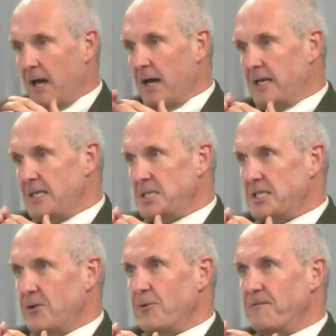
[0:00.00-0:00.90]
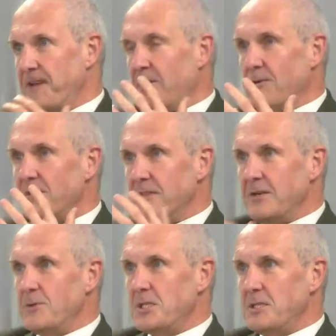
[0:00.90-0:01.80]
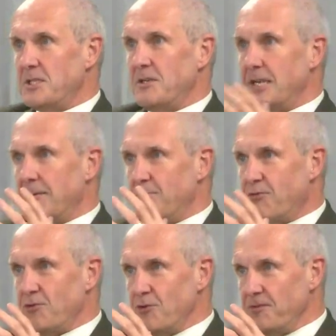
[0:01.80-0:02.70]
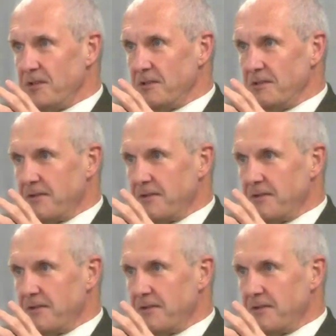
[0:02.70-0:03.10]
he still felt that there was a certain unproven,